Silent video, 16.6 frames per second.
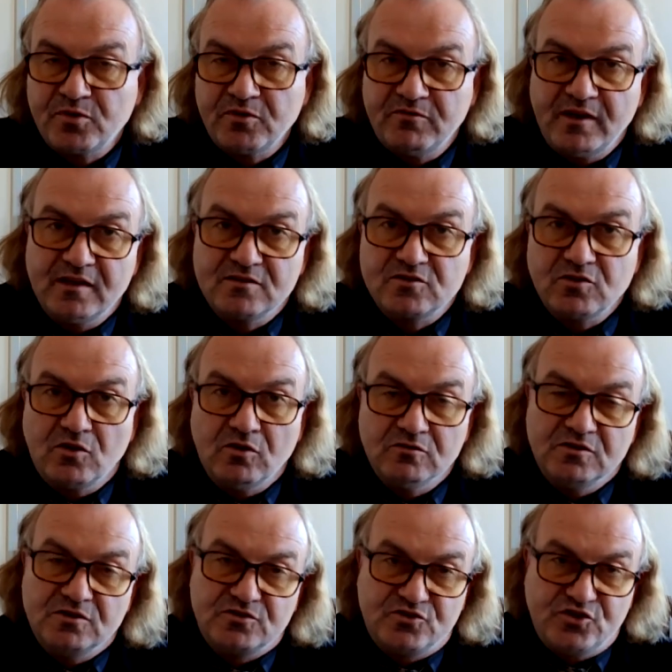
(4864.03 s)
prevents
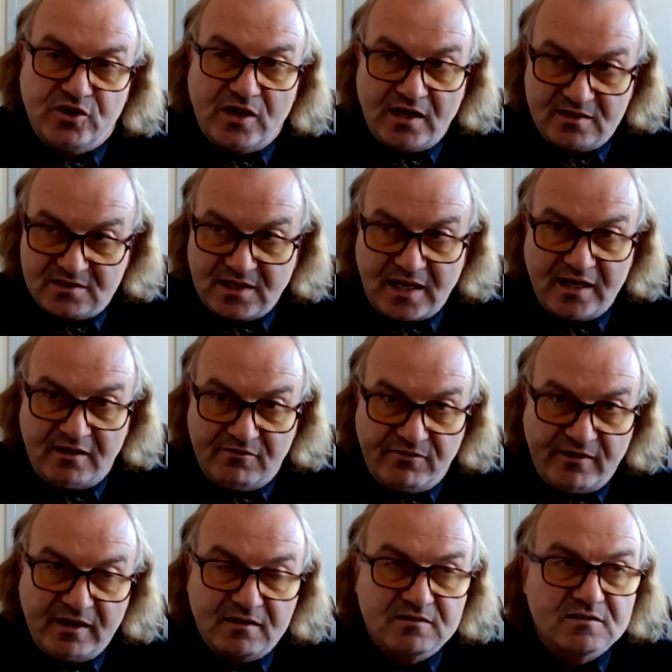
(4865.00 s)
all these GI side
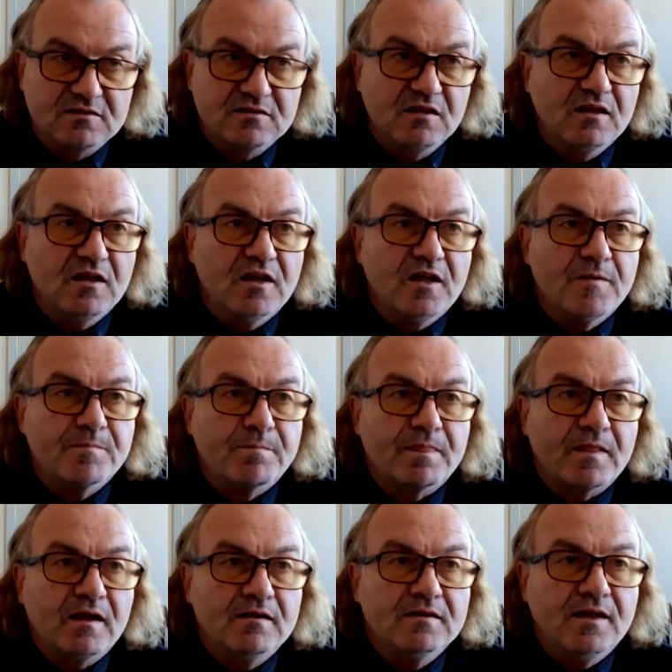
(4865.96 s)
effects.
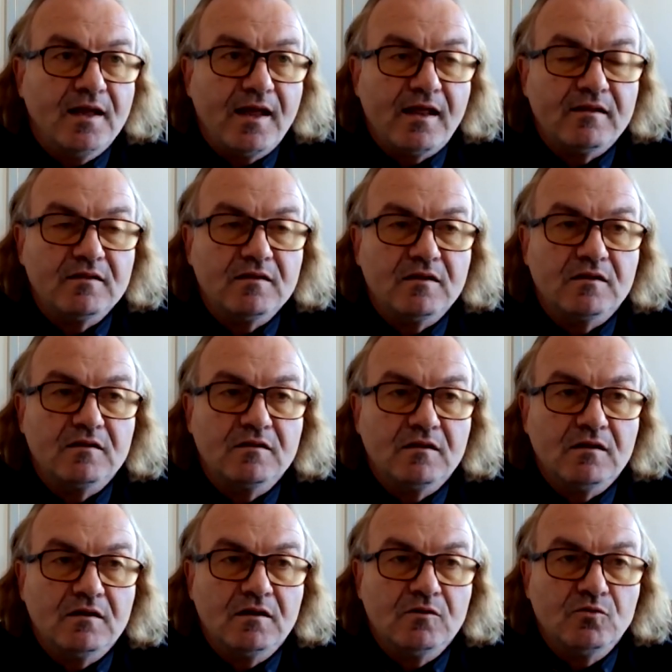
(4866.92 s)
Then
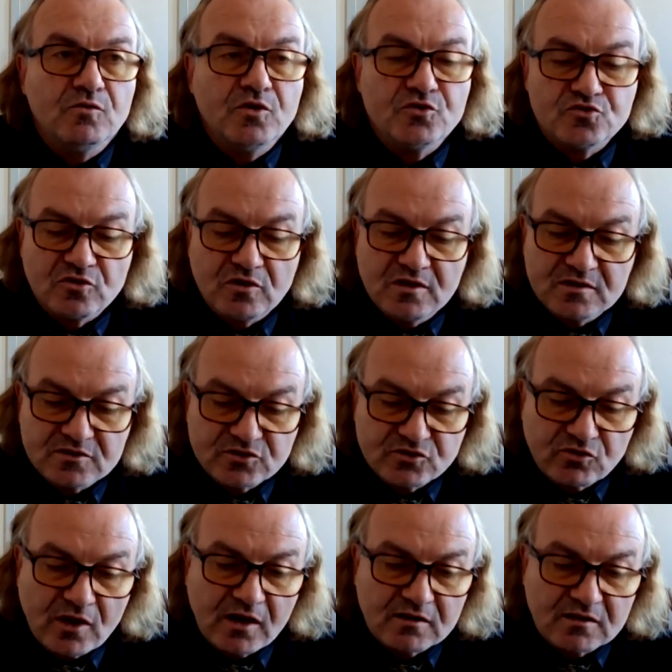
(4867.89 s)
we usually
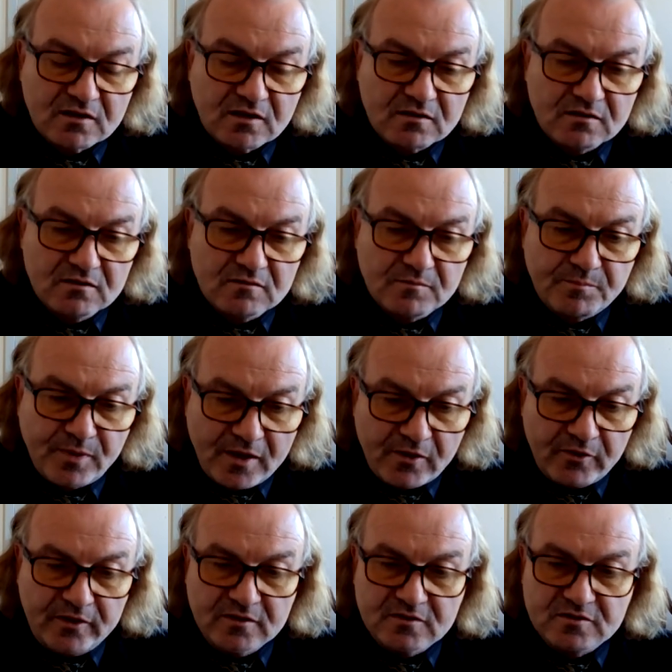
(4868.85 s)
instruct
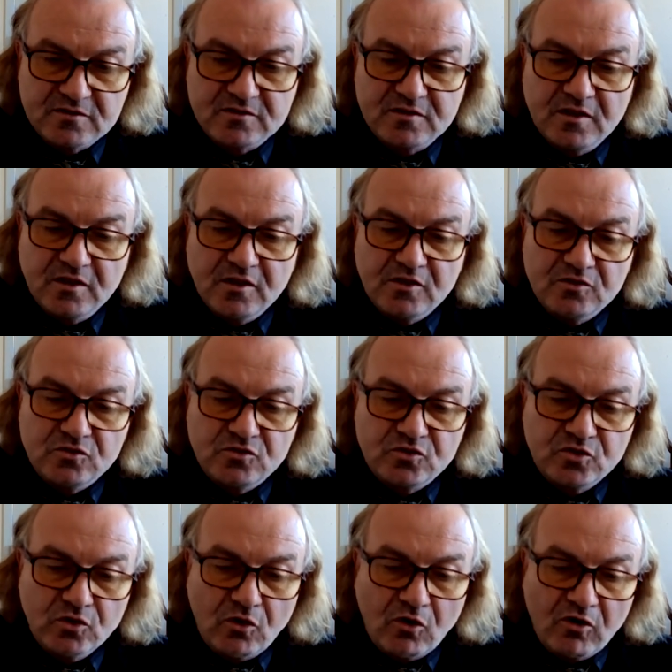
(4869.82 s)
parents
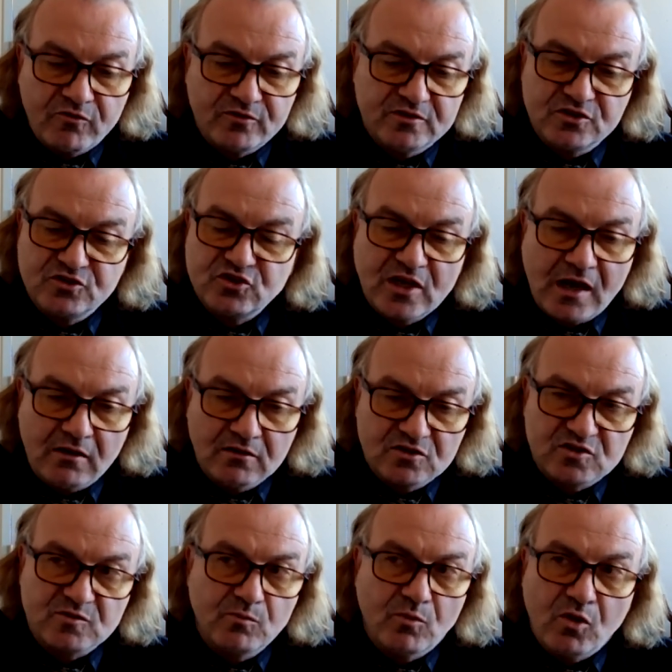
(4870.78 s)
to offer the
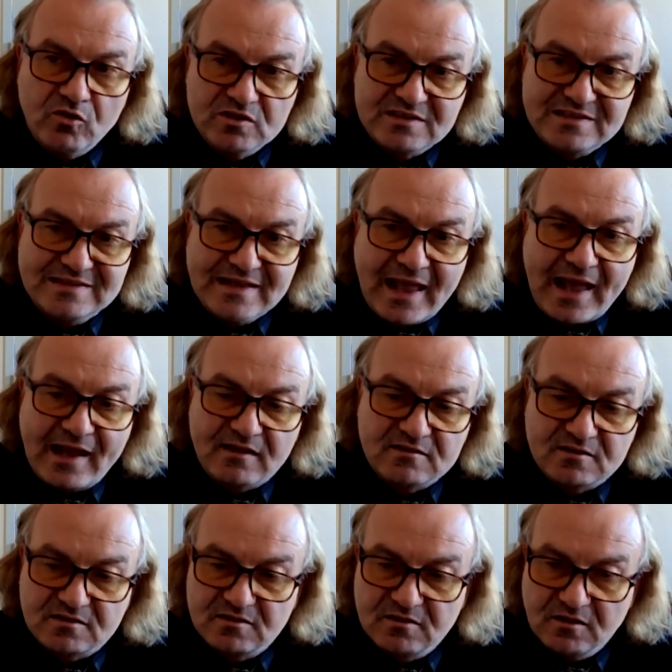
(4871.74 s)
child small
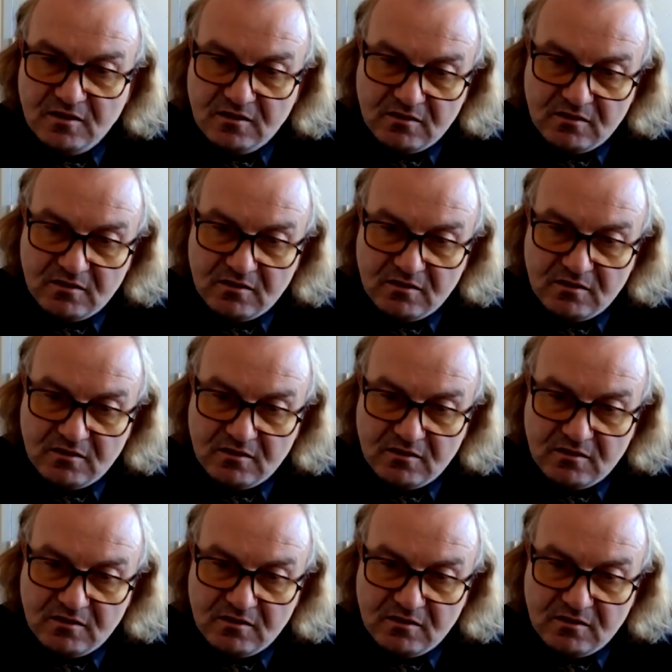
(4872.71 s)
snacks,